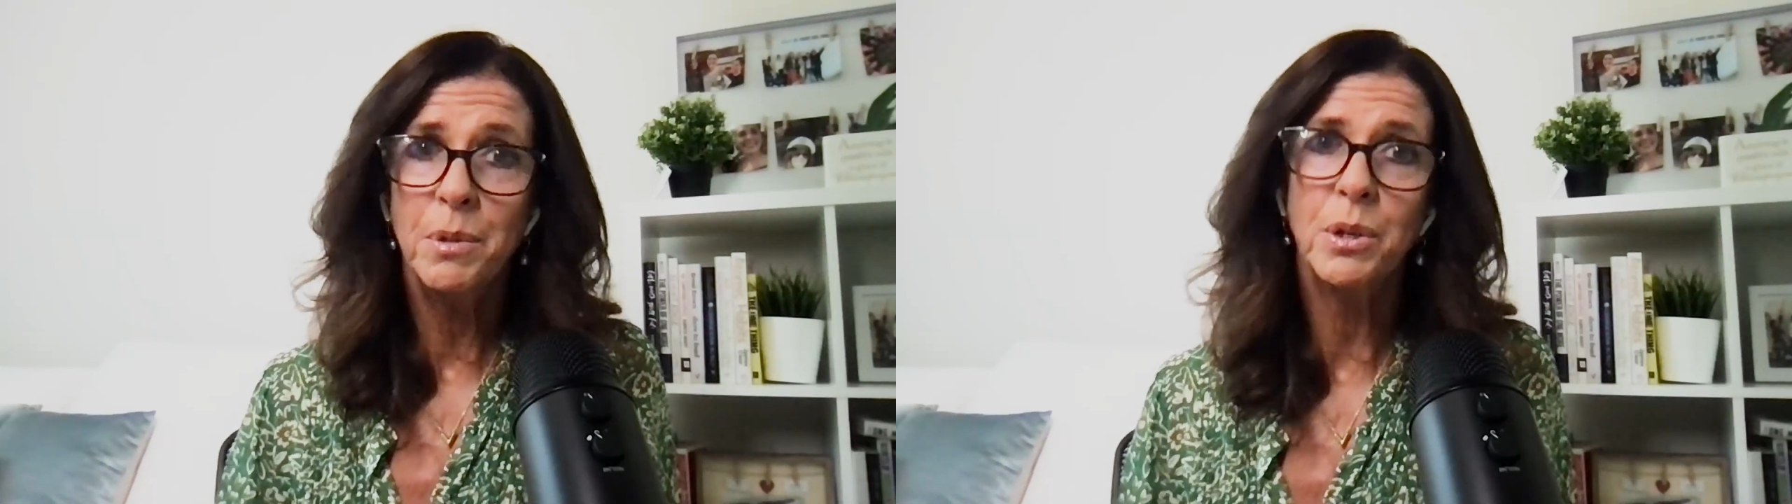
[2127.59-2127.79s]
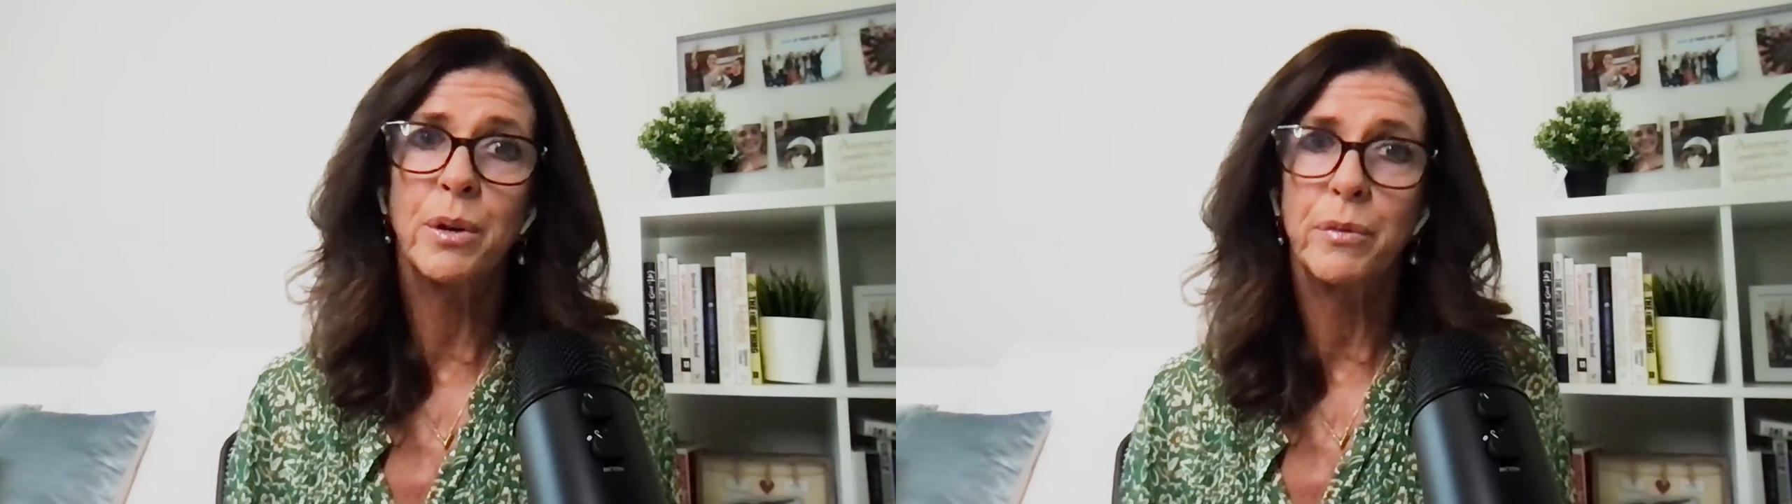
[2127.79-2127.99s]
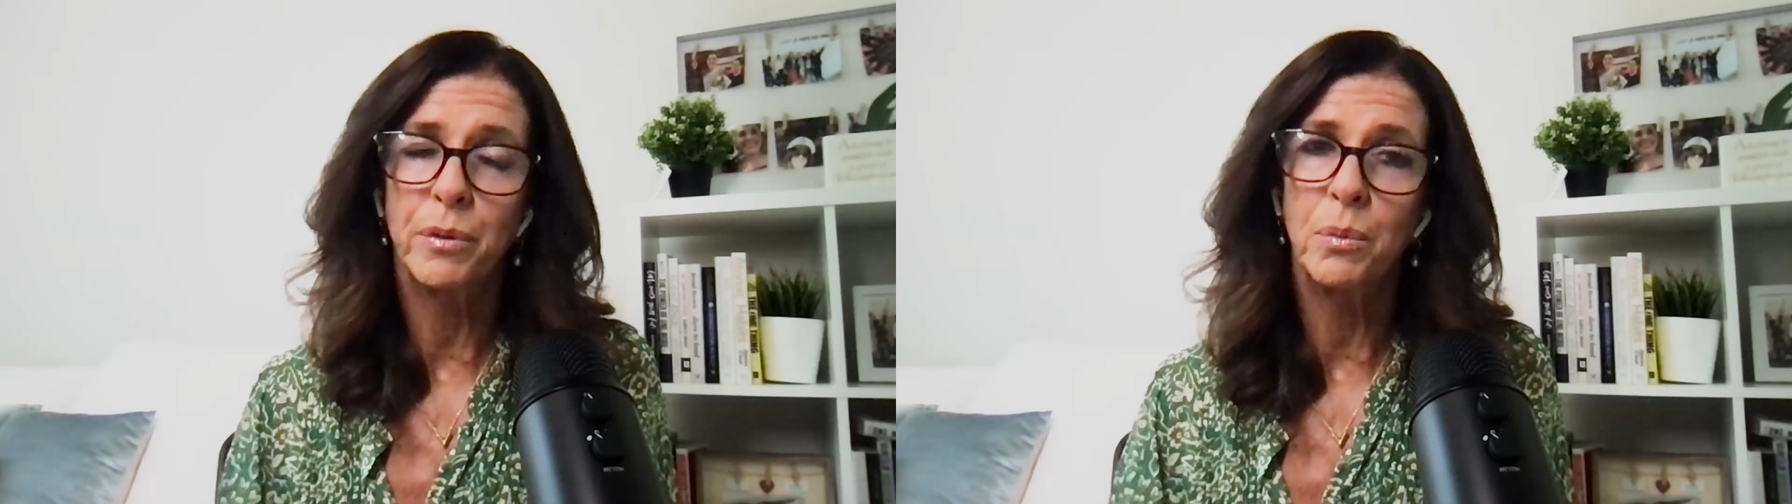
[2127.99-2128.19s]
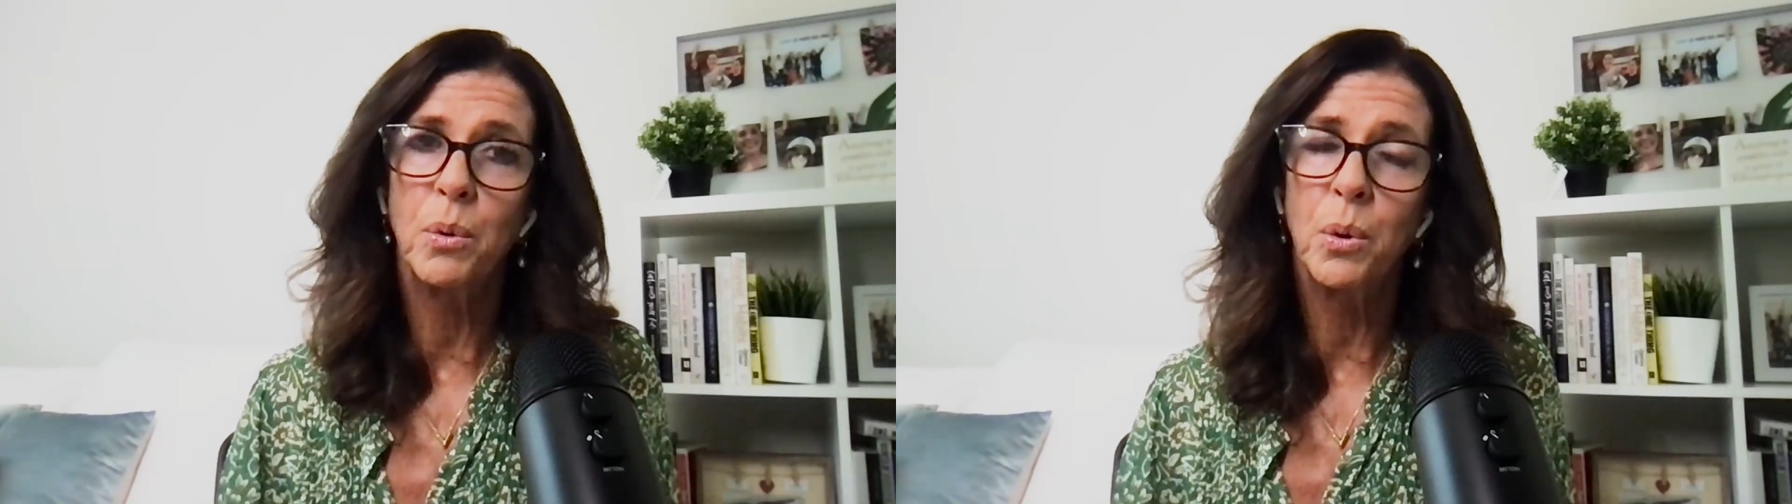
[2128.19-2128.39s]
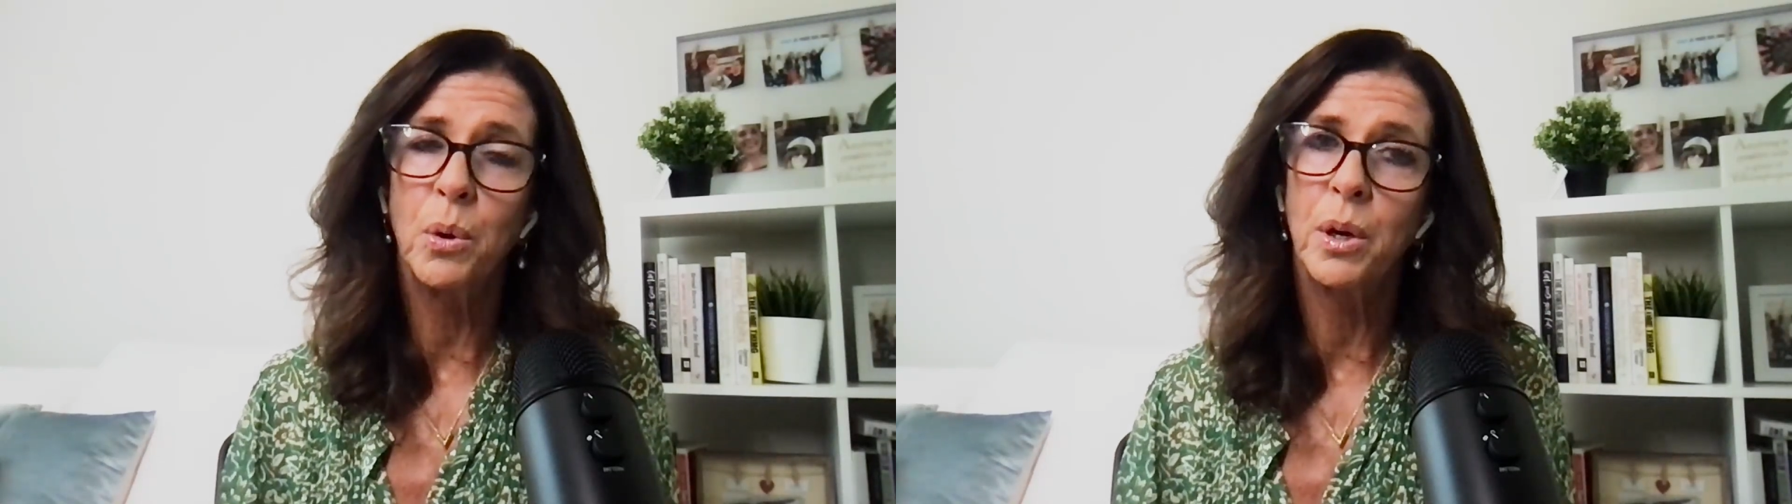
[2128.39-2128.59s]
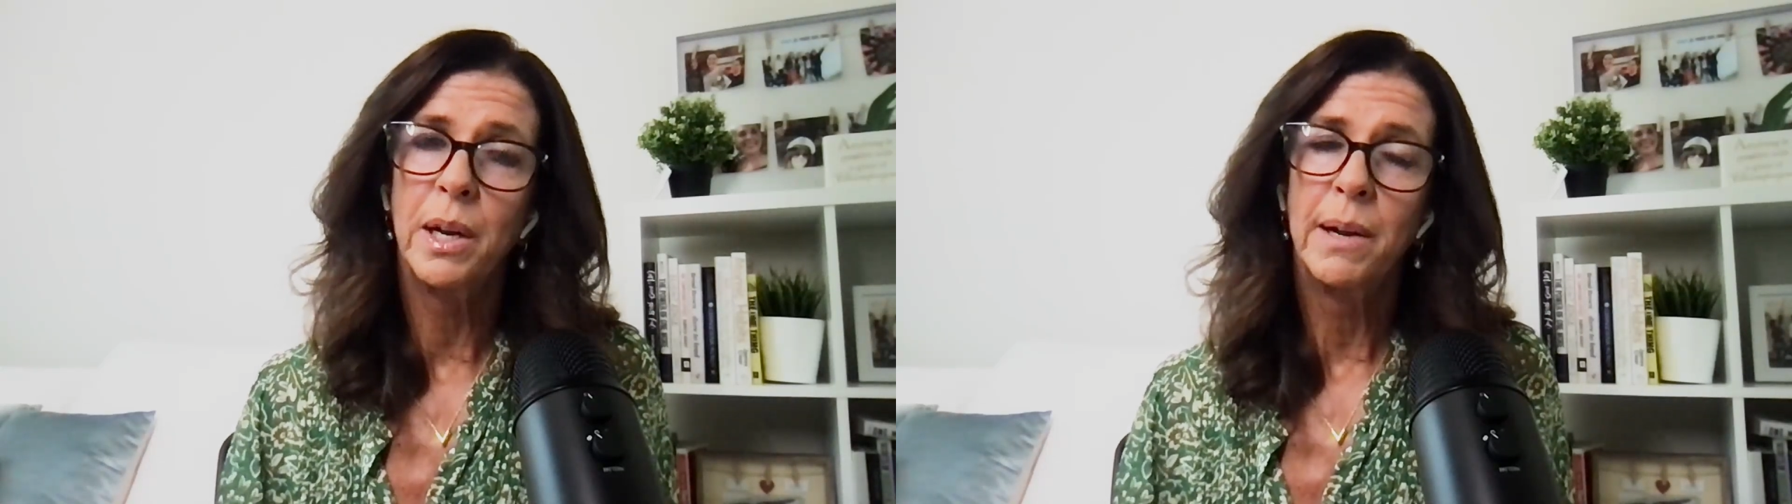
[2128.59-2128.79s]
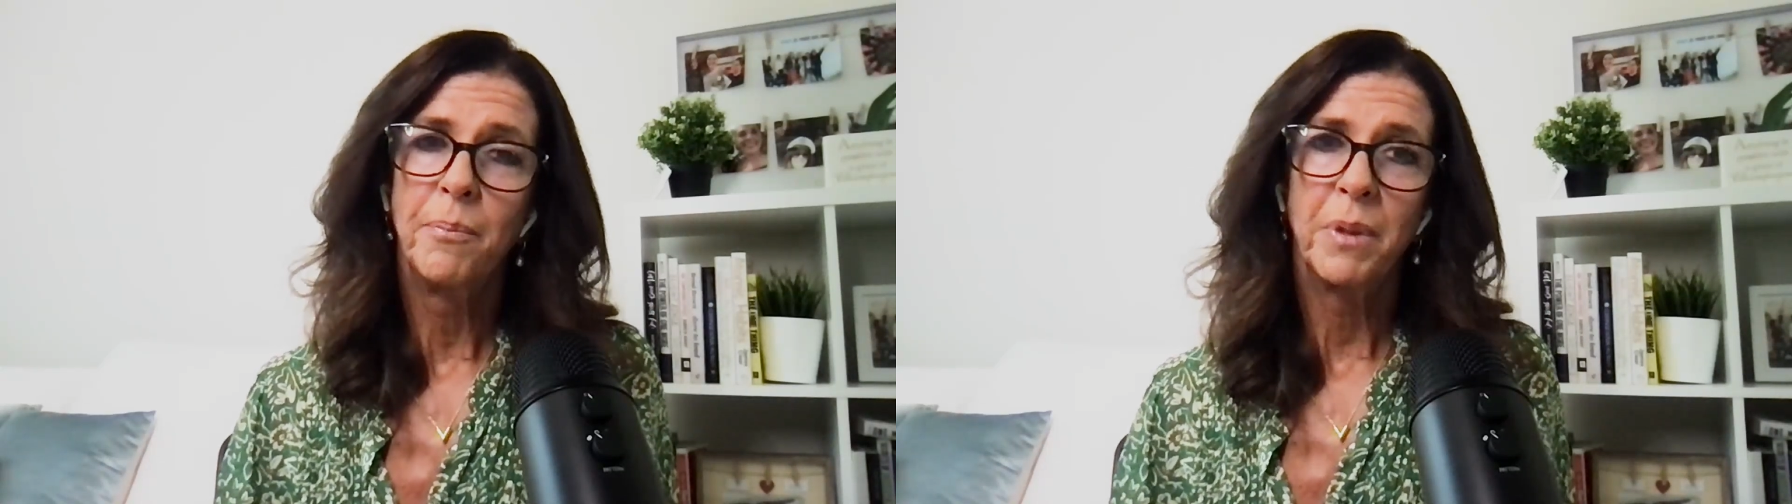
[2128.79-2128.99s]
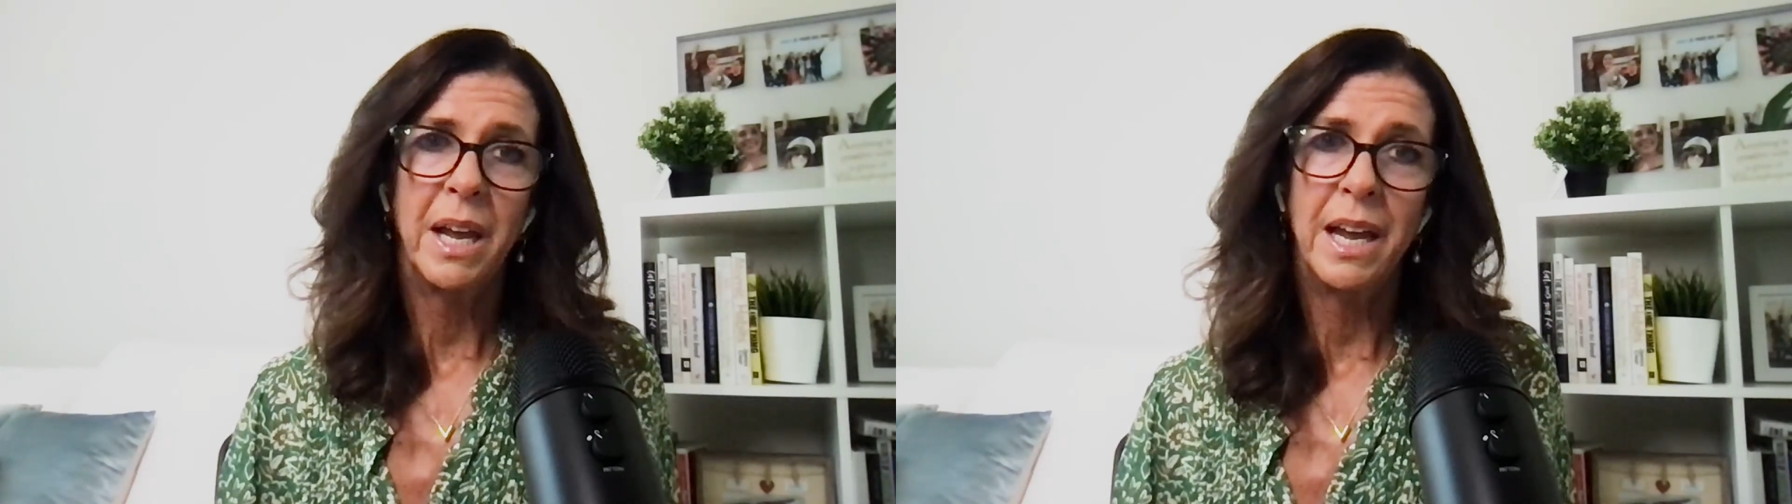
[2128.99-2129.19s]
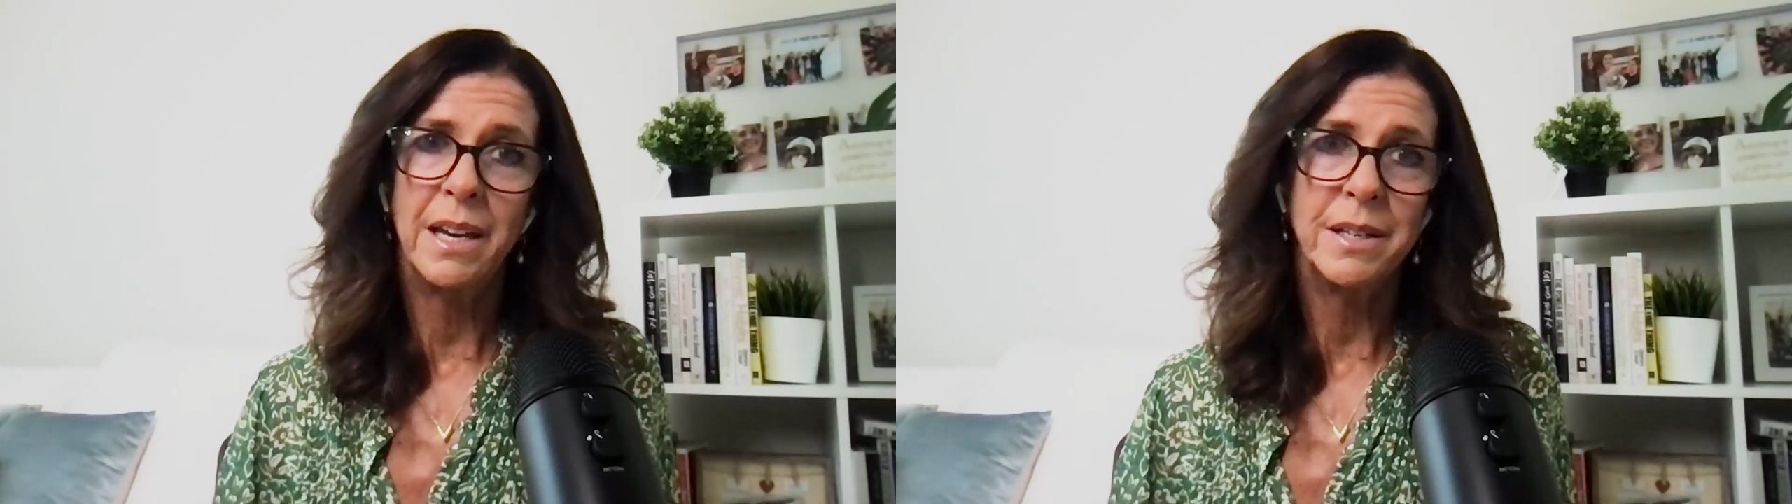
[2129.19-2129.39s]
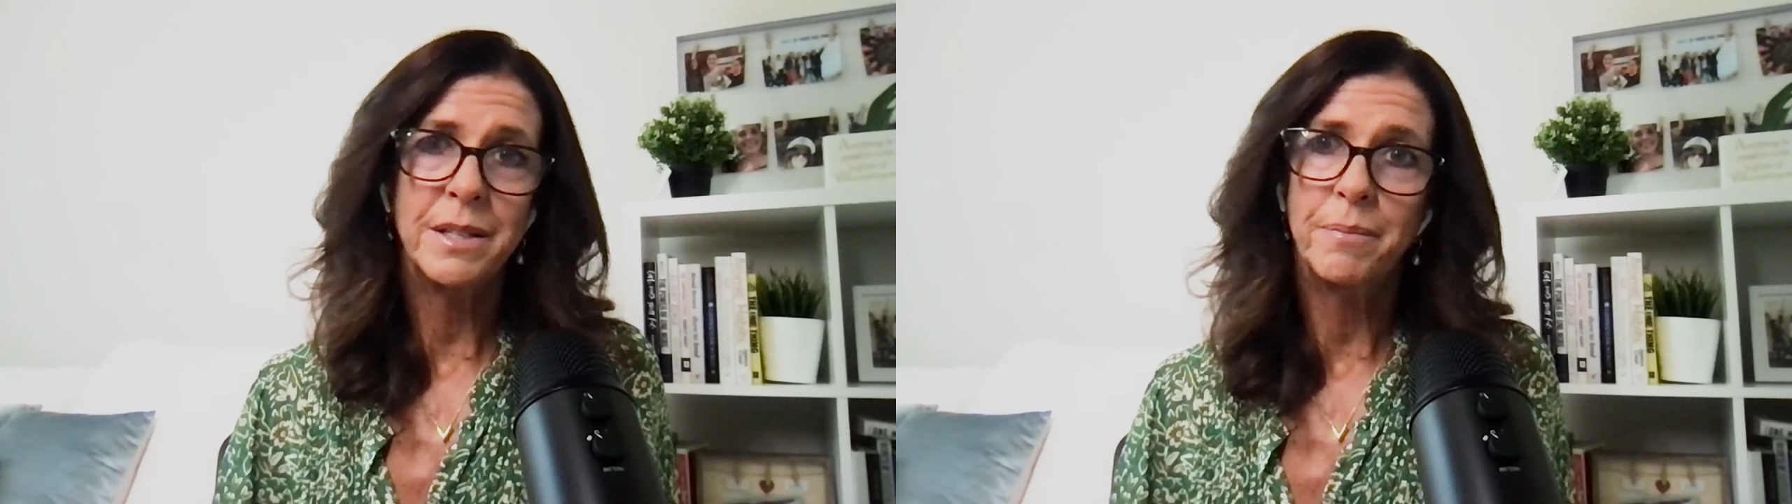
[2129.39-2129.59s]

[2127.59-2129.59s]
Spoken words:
to go for a walk. And,